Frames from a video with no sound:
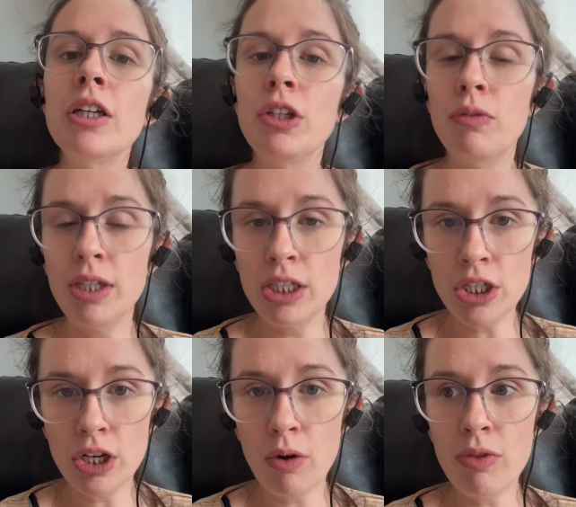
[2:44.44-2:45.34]
you need to
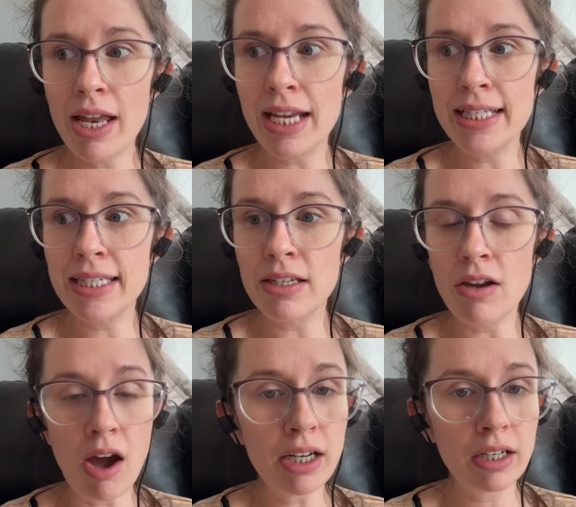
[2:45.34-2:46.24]
know that it's
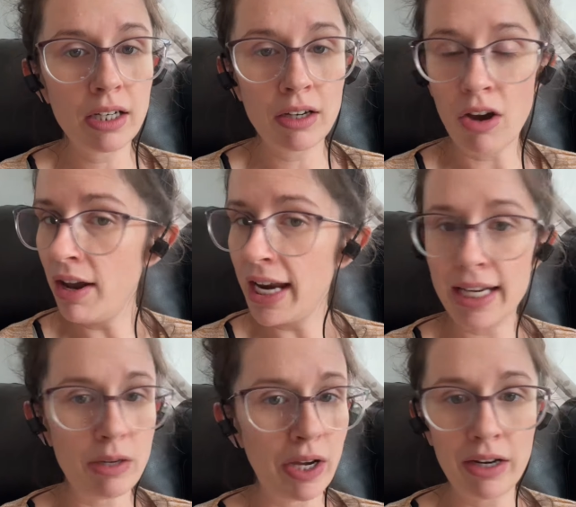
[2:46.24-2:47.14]
not gone
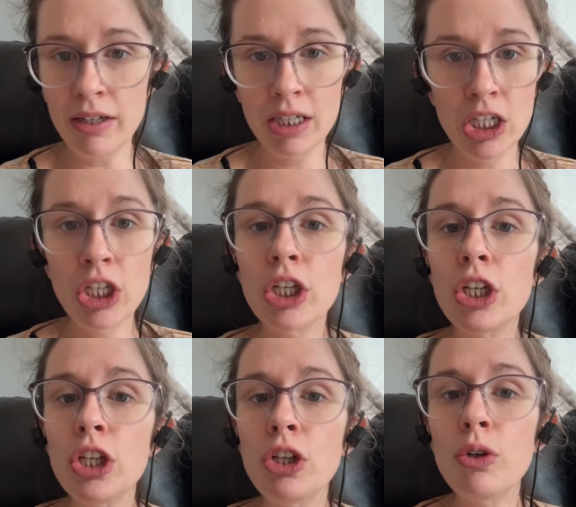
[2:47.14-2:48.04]
anywhere.
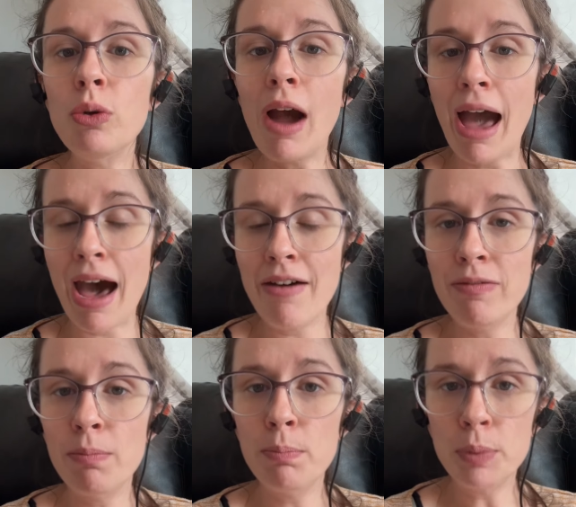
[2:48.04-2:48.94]
You have
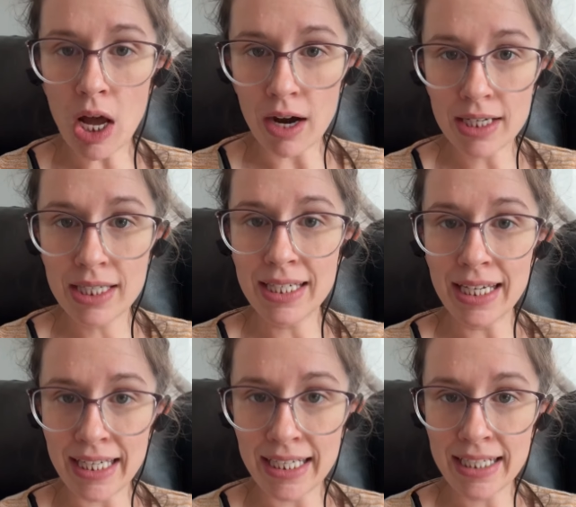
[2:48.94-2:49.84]
blocks
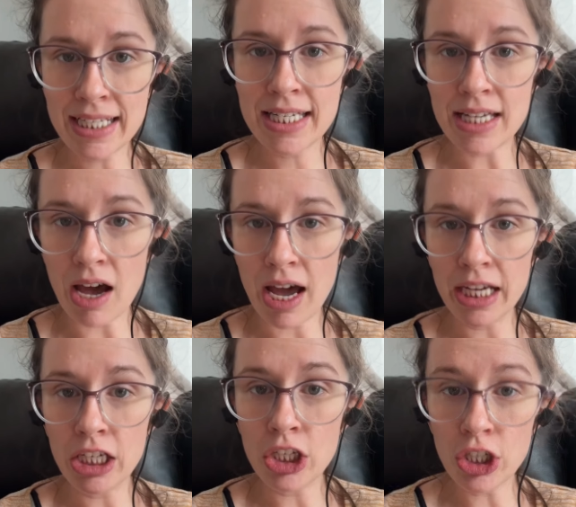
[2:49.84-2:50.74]

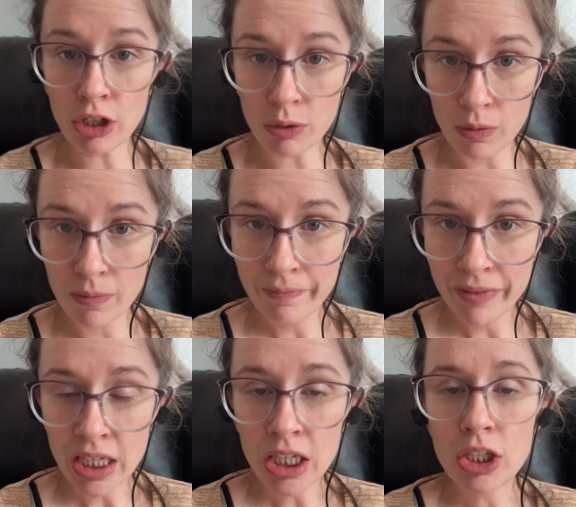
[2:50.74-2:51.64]
inside you.
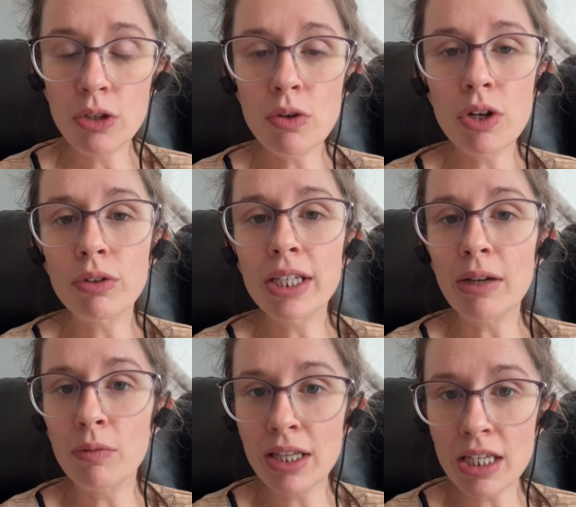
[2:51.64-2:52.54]
You can only
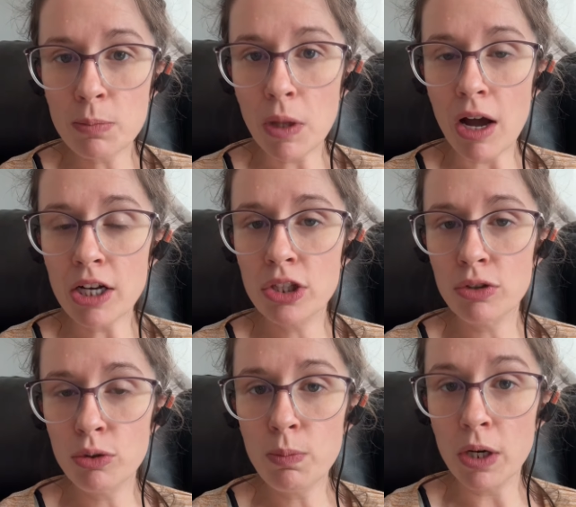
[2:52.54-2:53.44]
get rid of these blocks
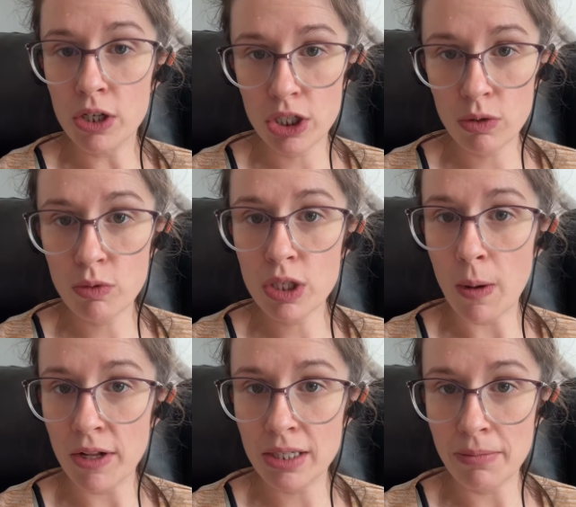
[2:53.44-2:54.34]
through personal
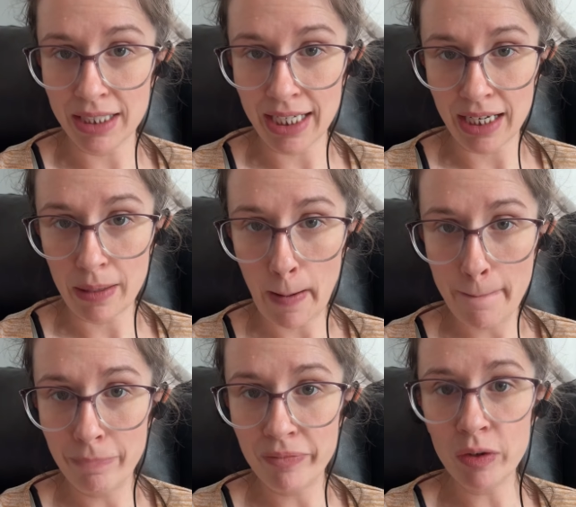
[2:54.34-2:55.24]
responsibility,
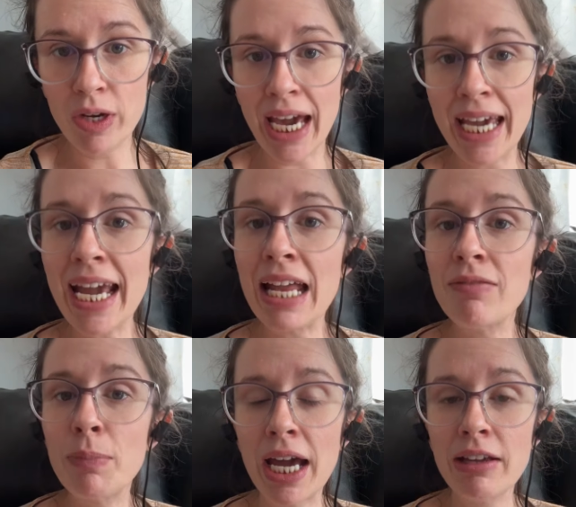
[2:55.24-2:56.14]
okay?
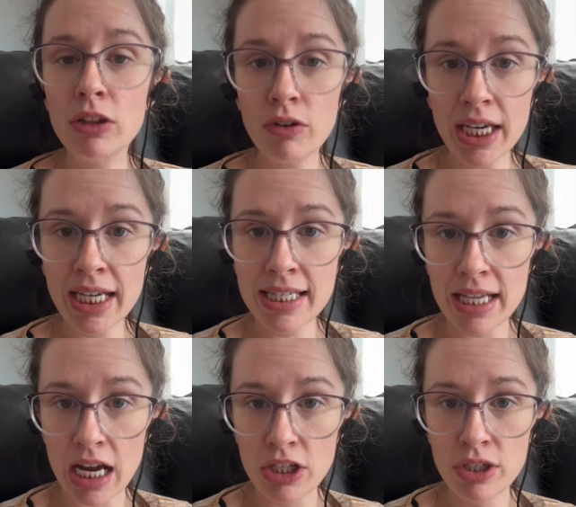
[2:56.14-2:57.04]
And by looking
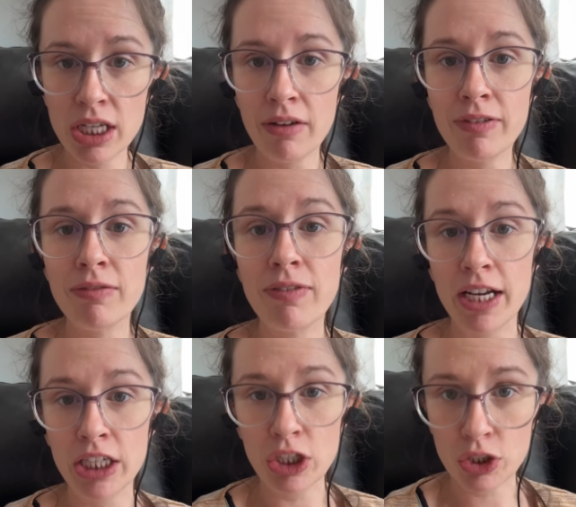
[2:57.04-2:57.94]
inside yourself and
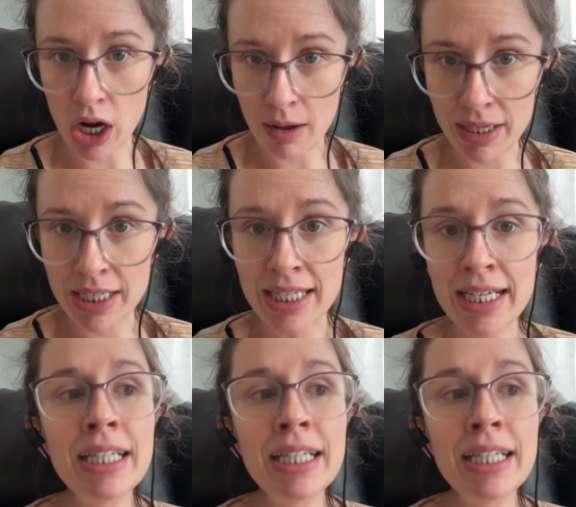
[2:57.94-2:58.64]
finding your traumas